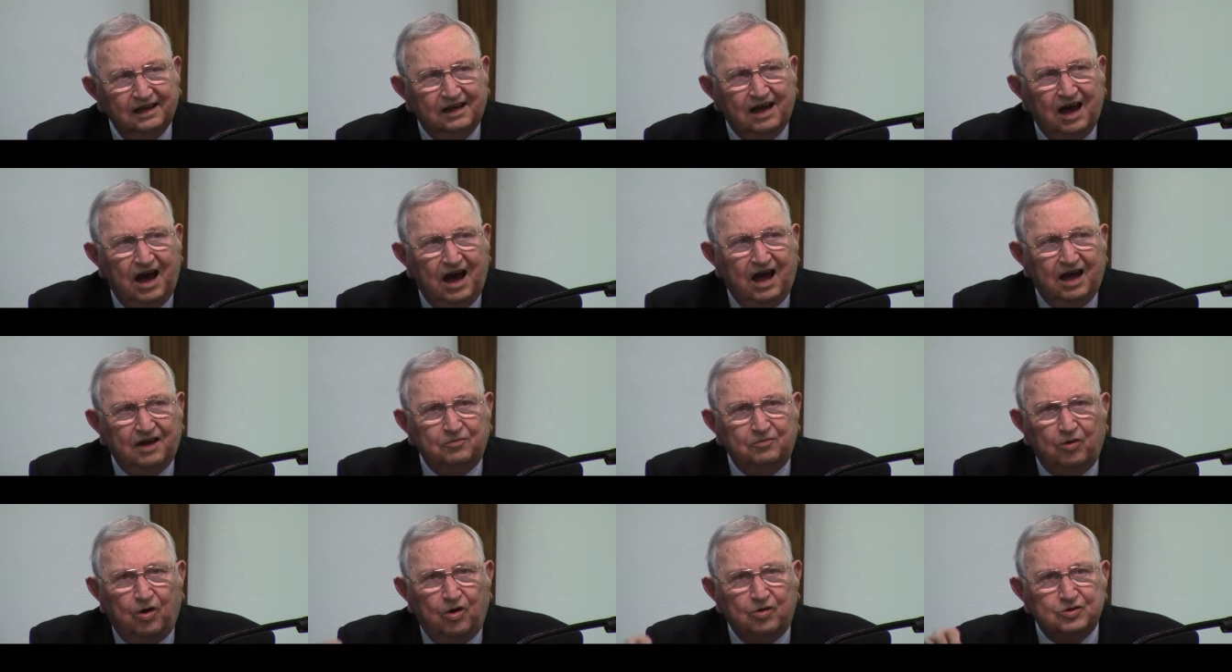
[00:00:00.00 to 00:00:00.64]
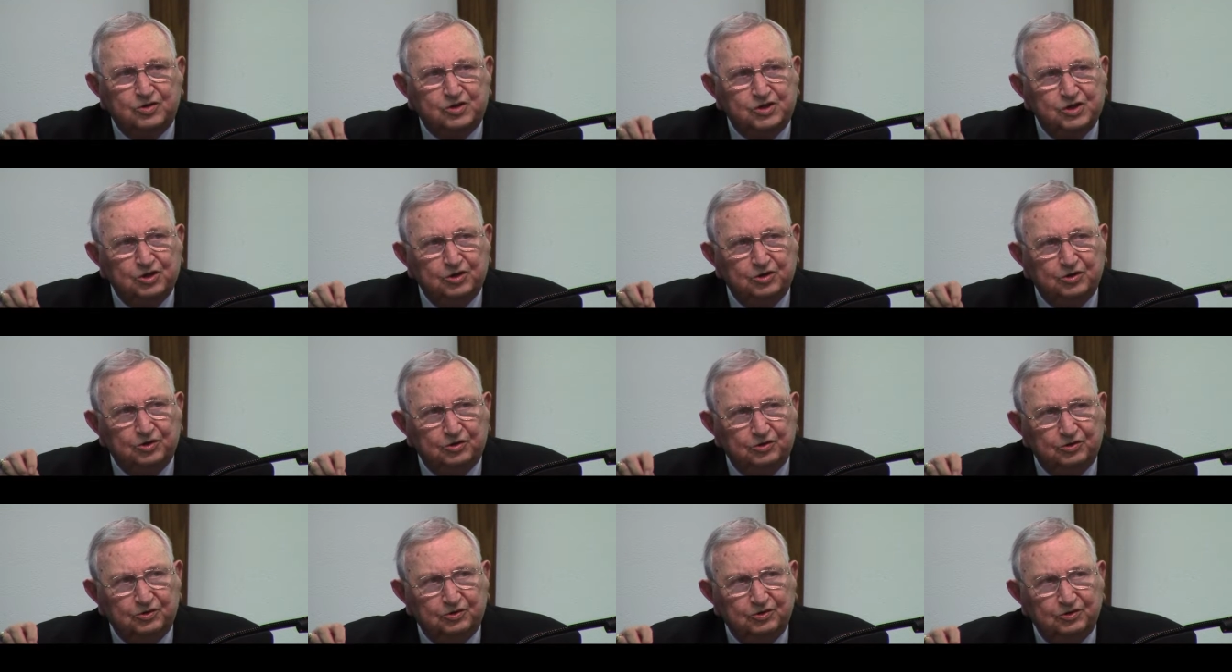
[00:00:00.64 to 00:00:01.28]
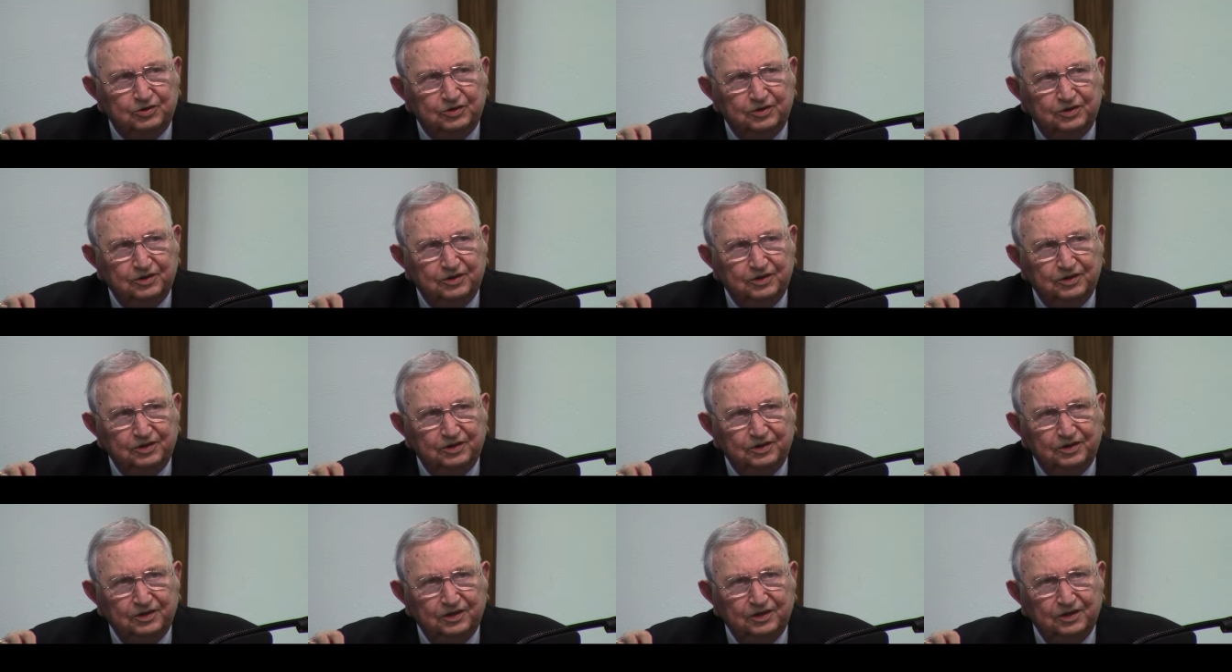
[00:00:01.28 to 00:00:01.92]
God wants you
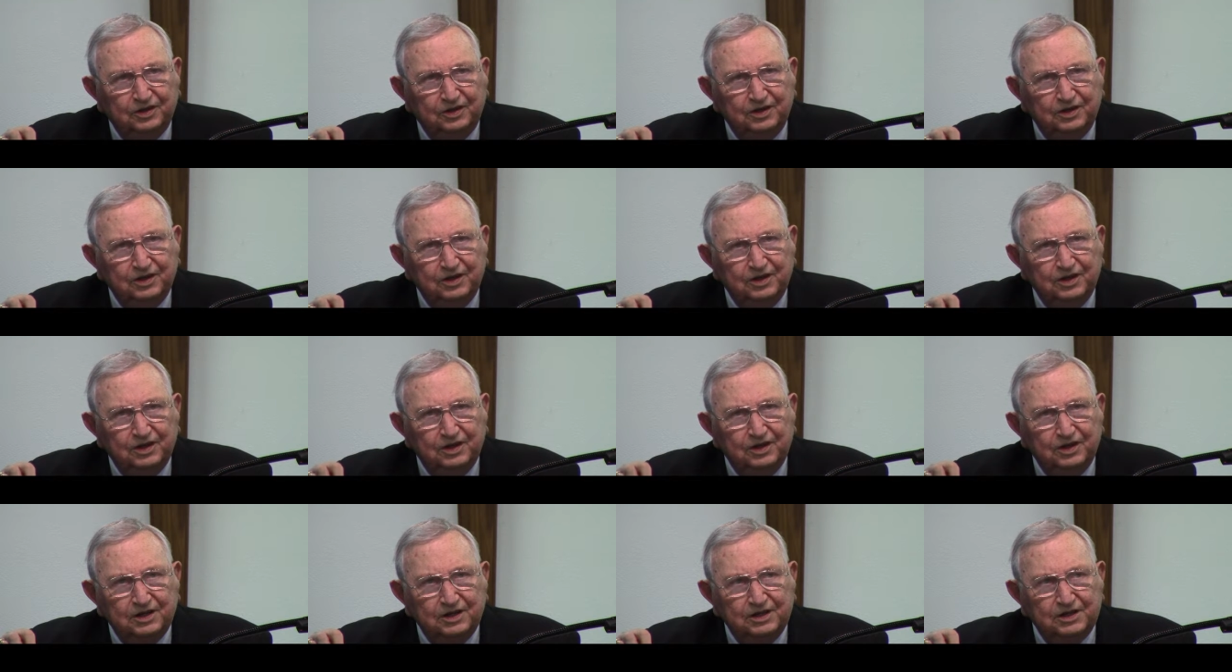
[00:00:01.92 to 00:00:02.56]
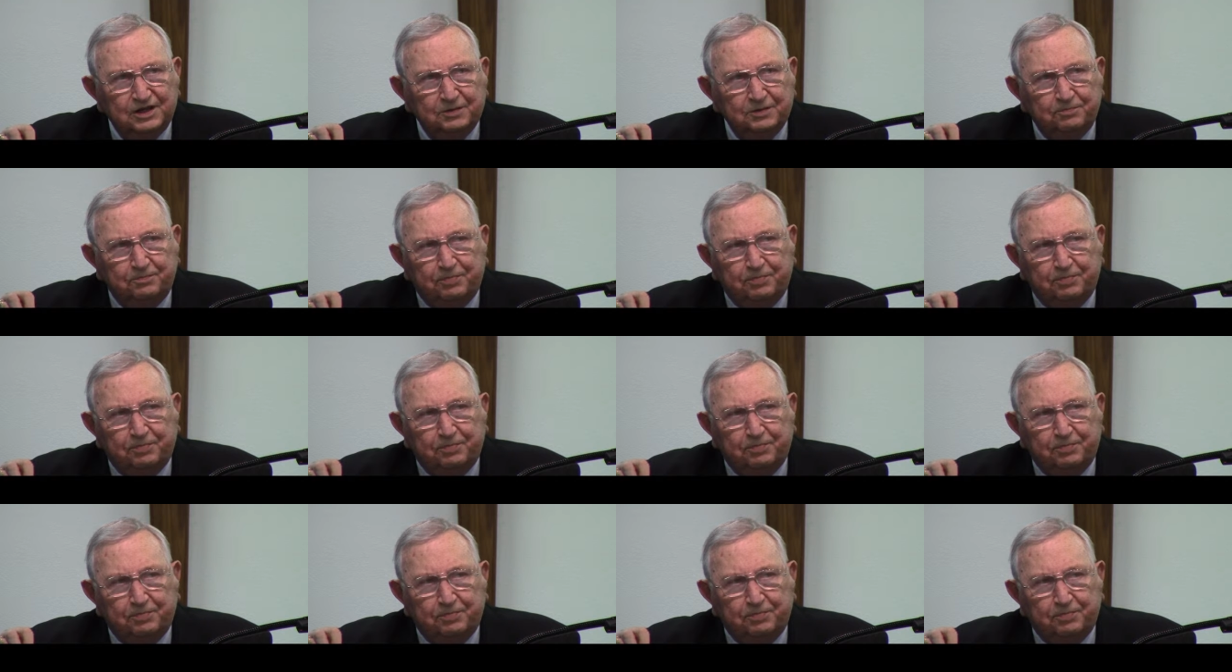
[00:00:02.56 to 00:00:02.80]
to